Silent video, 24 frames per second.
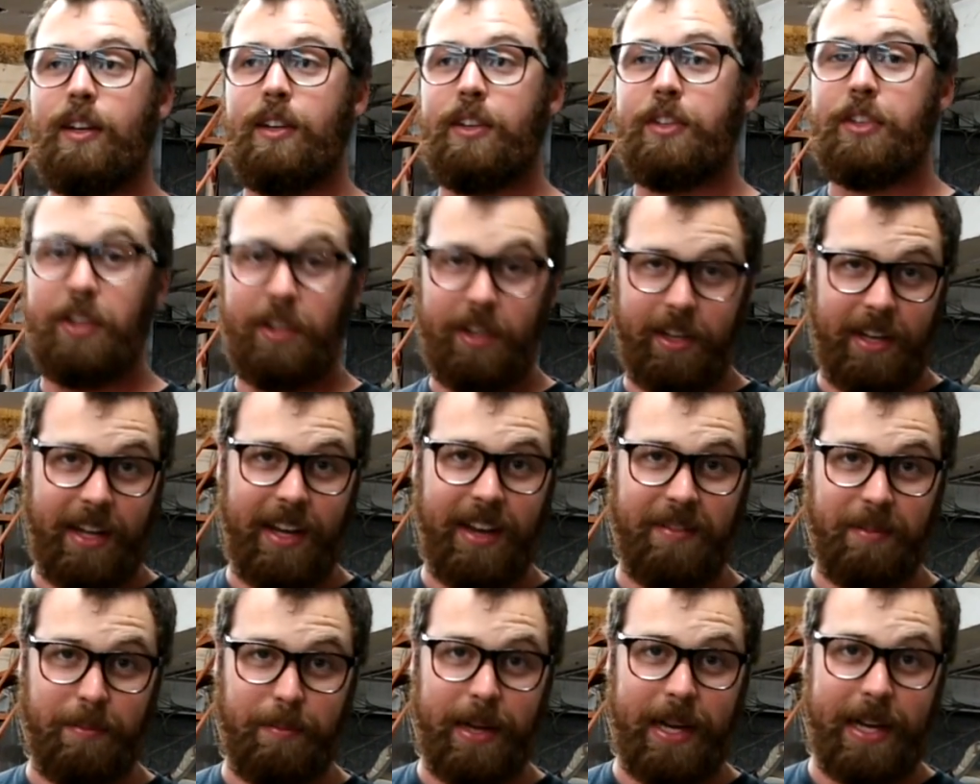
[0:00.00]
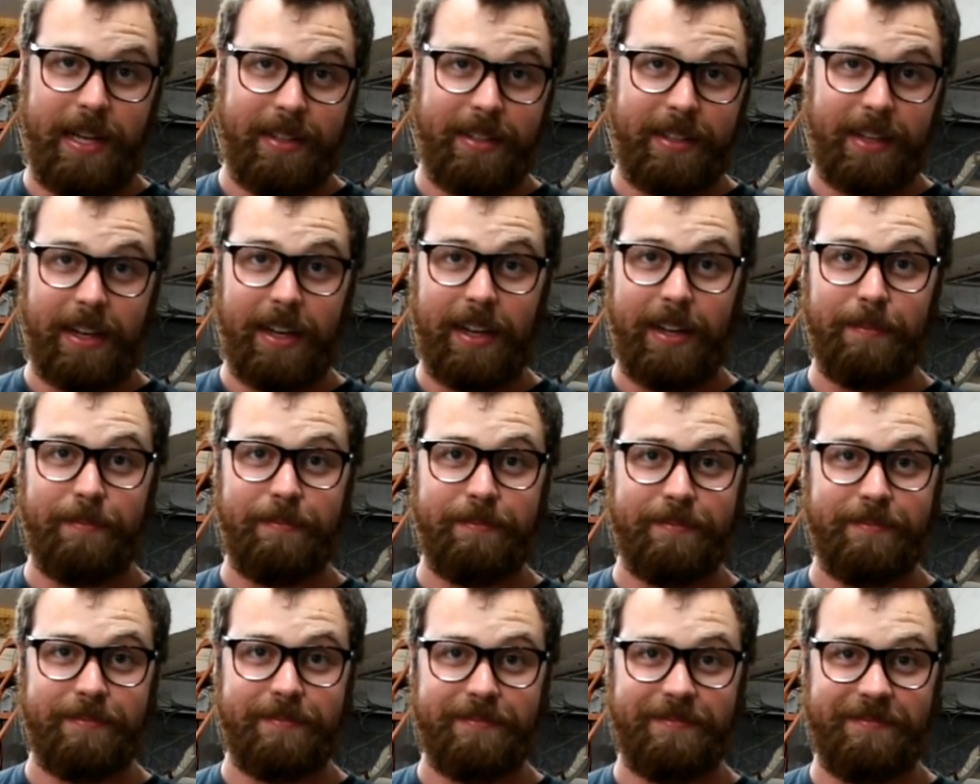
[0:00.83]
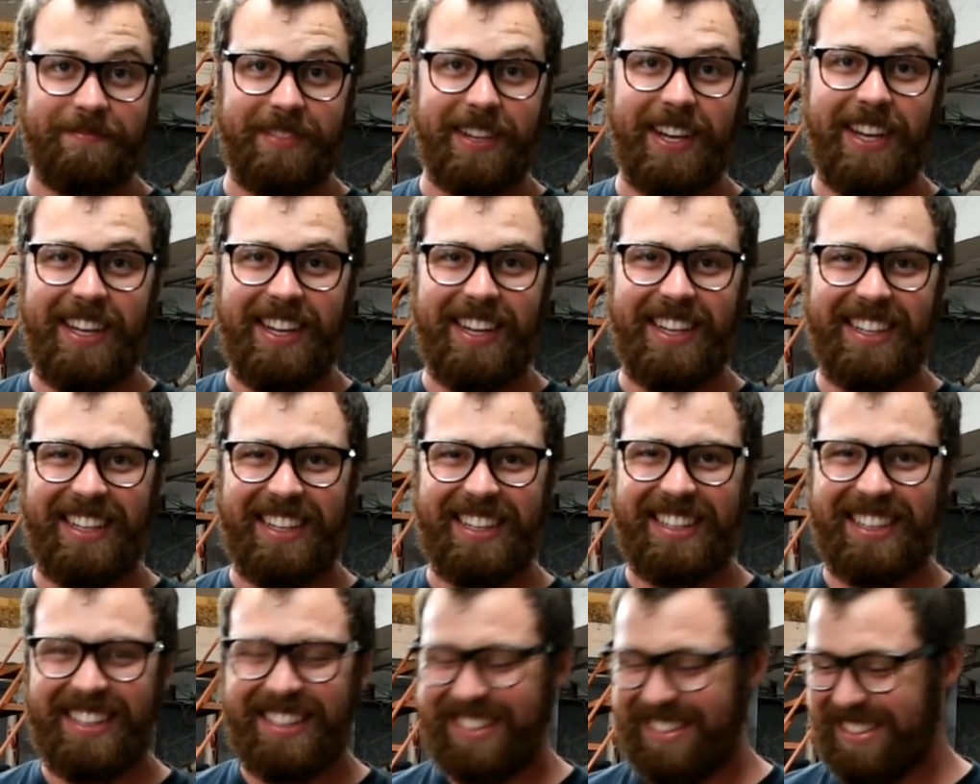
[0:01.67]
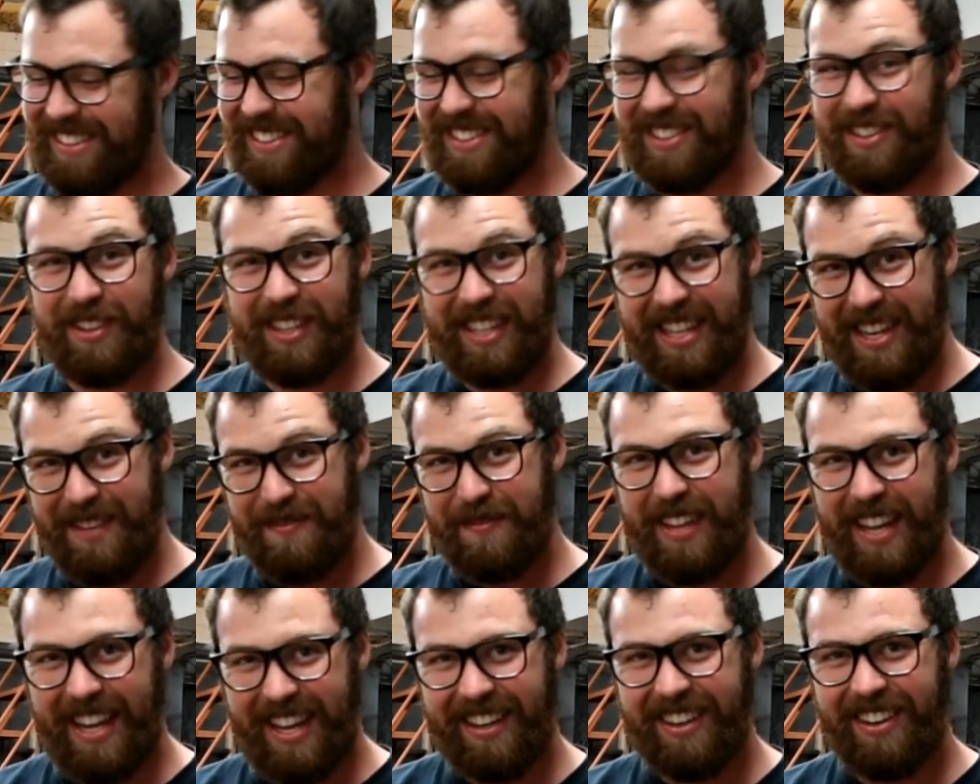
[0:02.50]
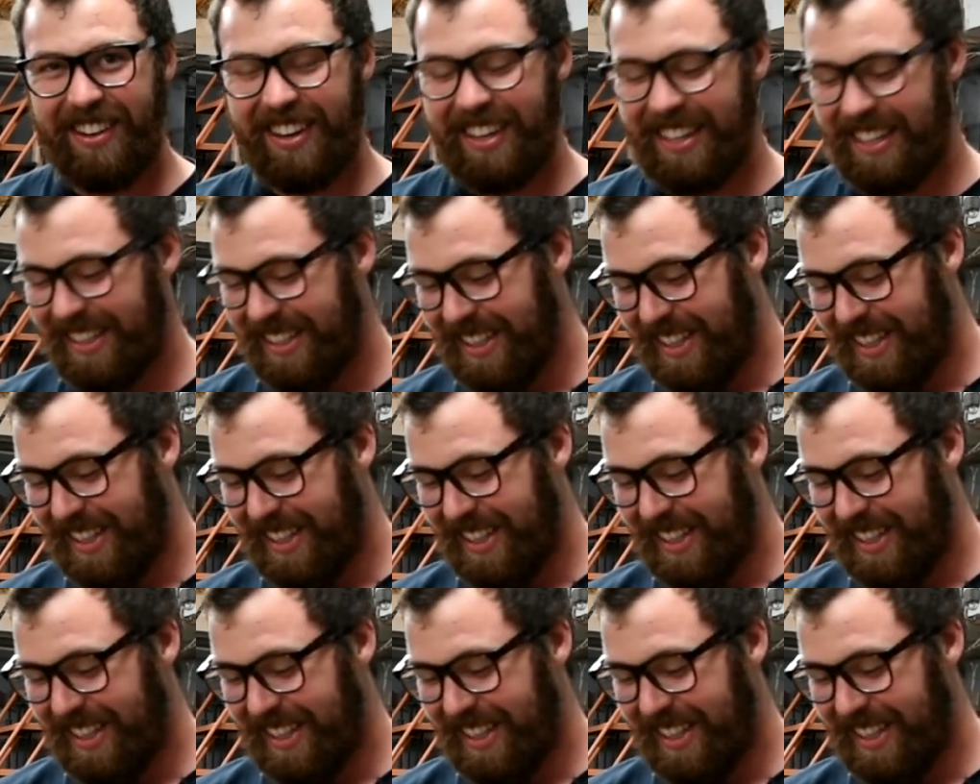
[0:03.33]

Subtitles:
you're going to have a bad time. So keep that on.